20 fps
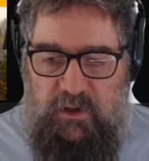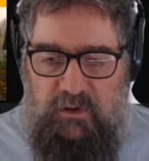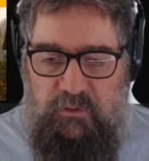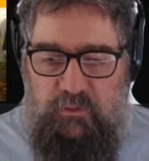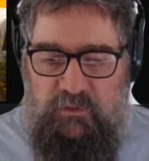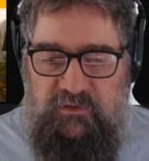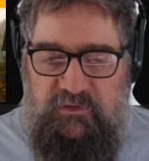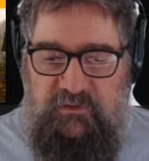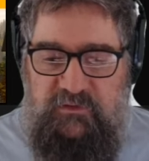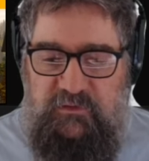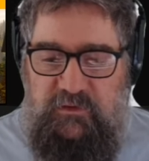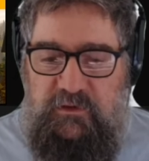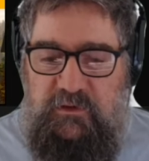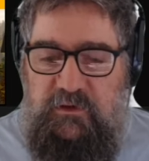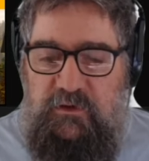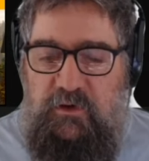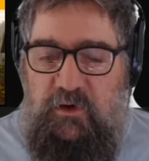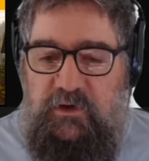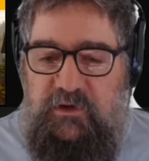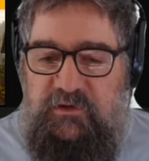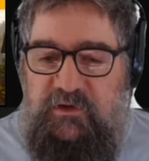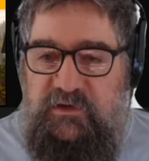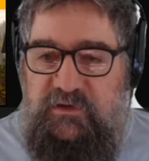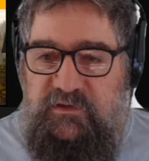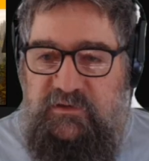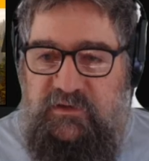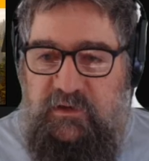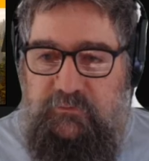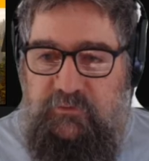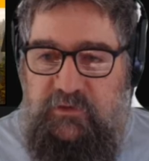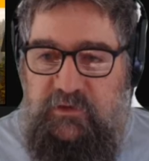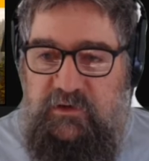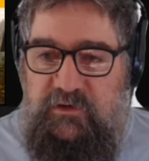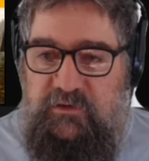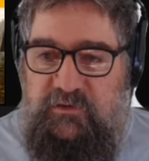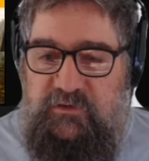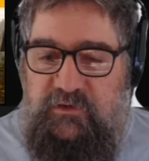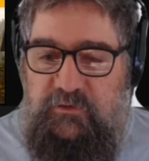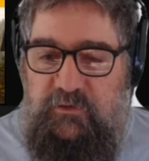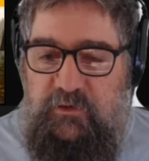which is a
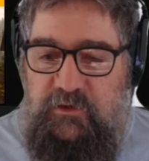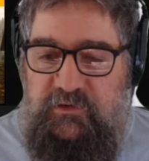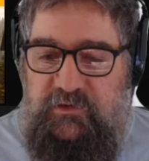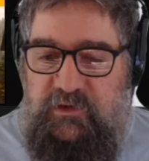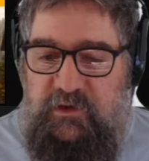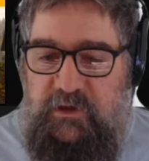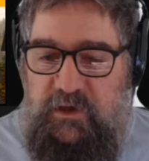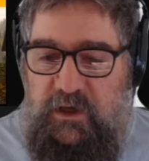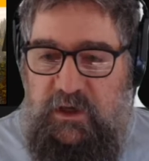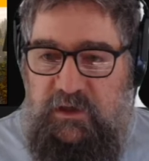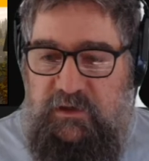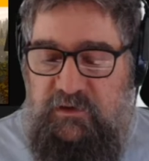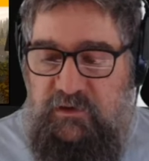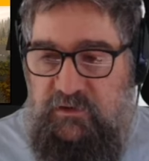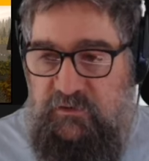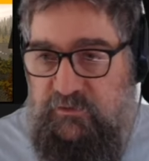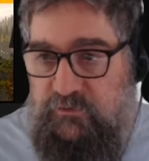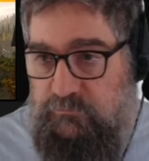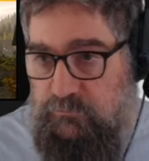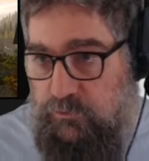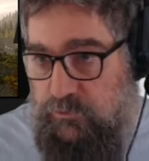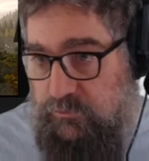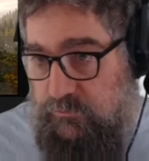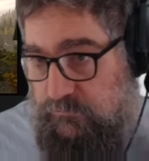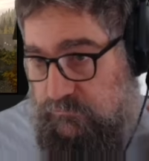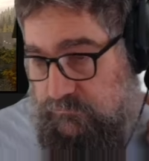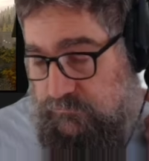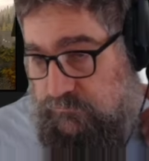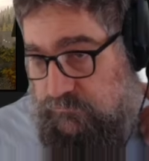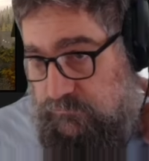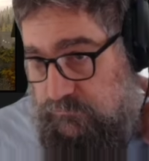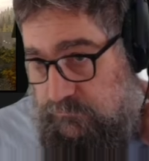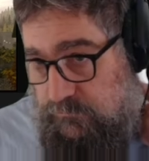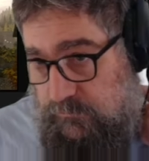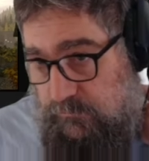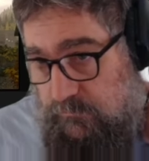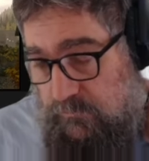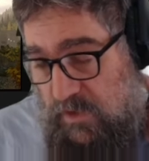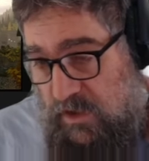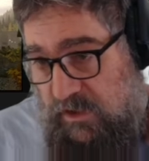1970s to 1980s route.
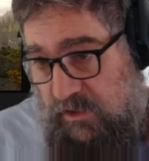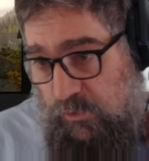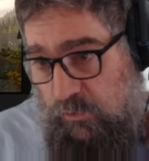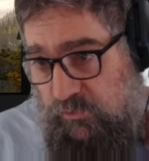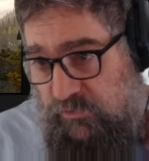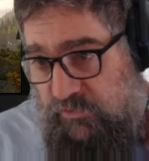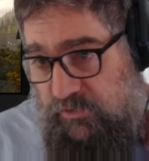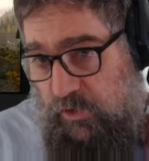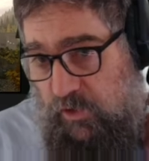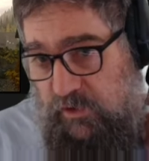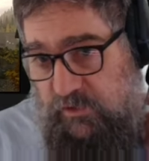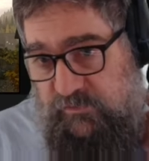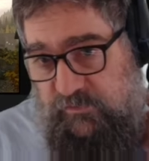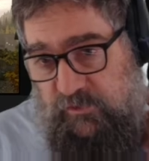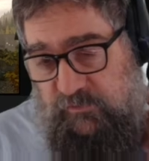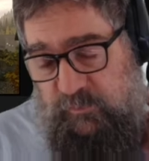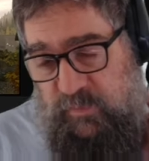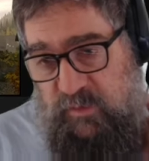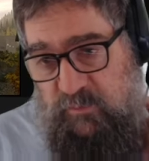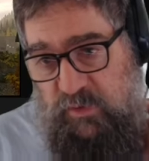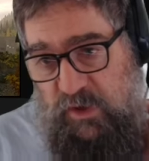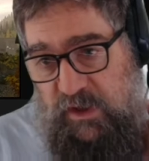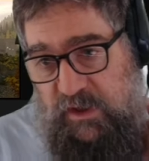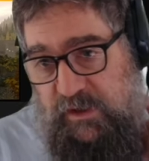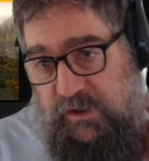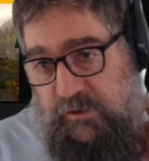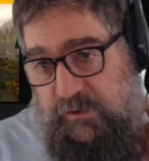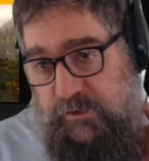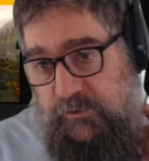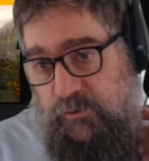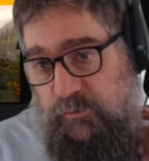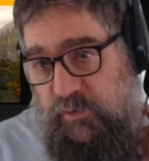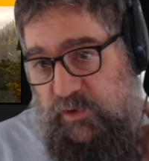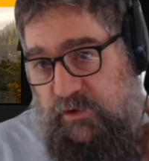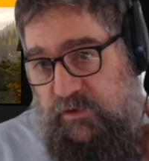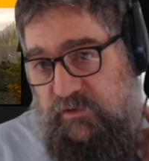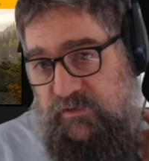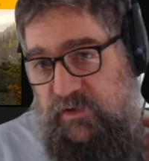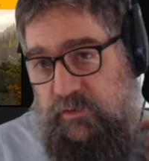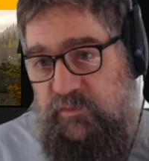It looks nice. I've been playing it a little bit.
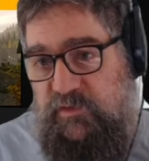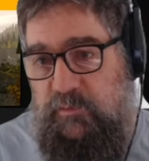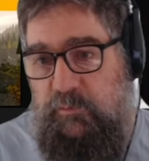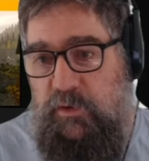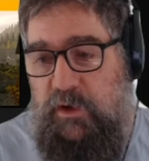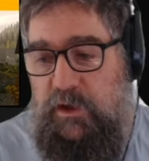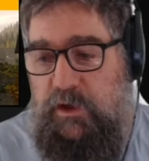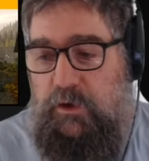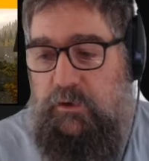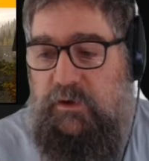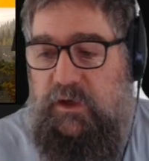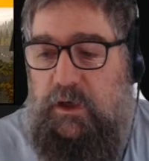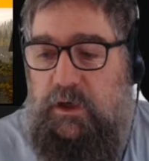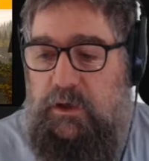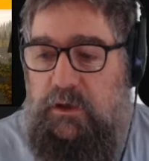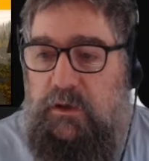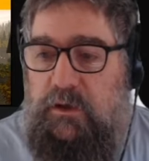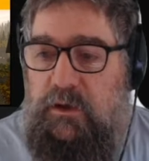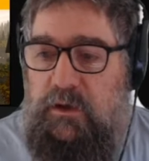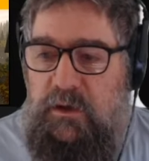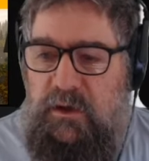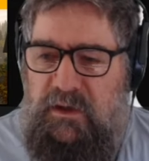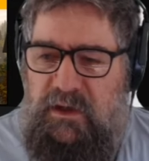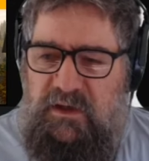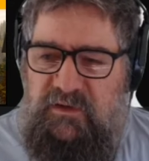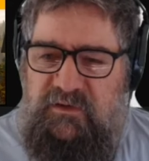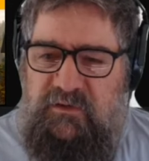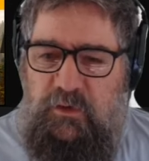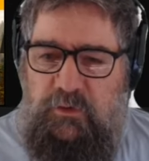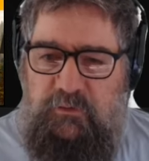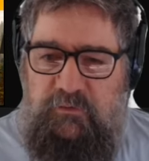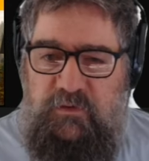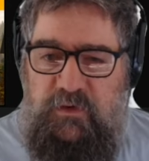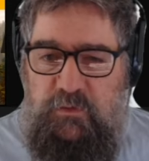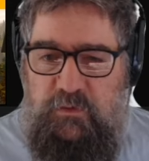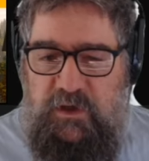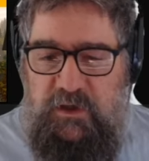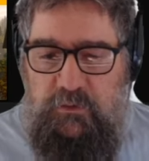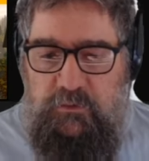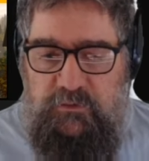It seems to play okay. It's got a few
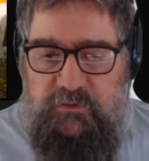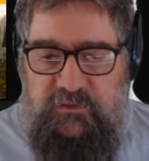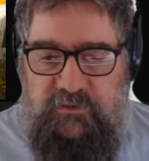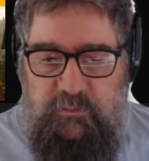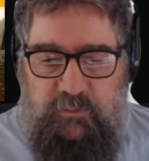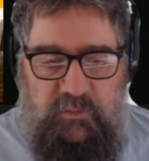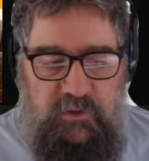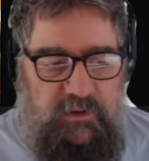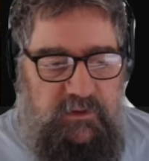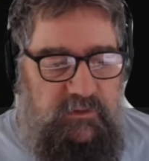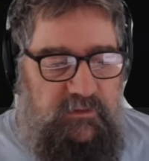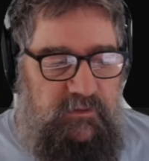niggles, but